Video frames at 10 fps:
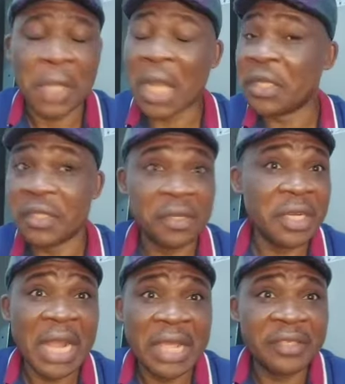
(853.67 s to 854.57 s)
And it's not a
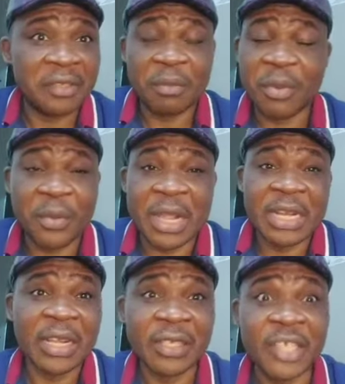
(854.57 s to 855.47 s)
lie, it's not a
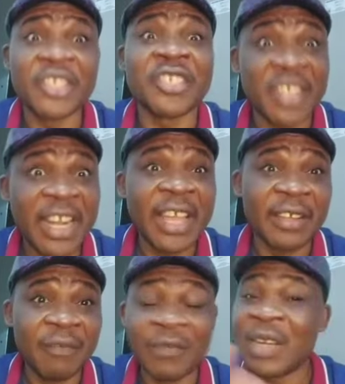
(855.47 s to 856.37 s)
propaganda. It is clear,
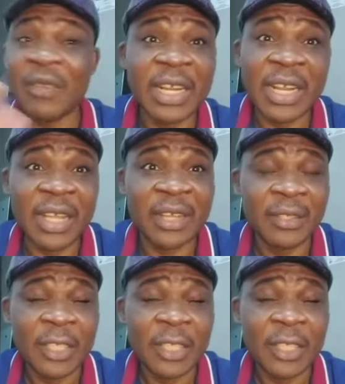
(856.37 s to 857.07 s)
very, very clear.